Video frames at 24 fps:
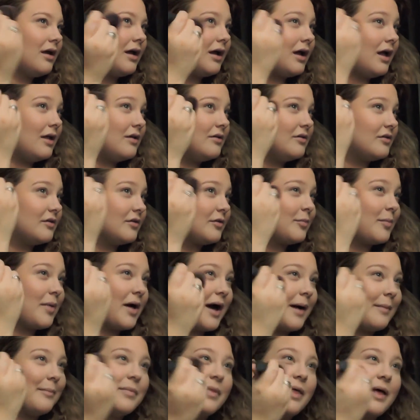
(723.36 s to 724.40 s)
and just
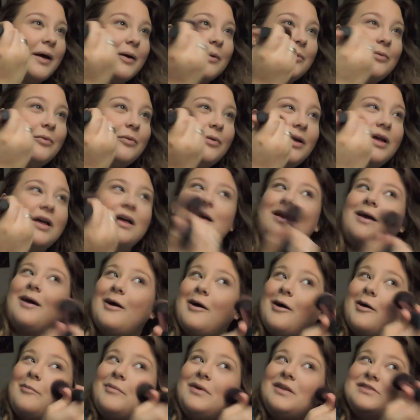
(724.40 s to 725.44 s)
pop that right
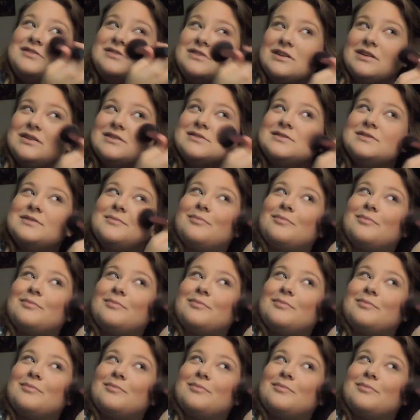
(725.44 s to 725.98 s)
on my cheeks.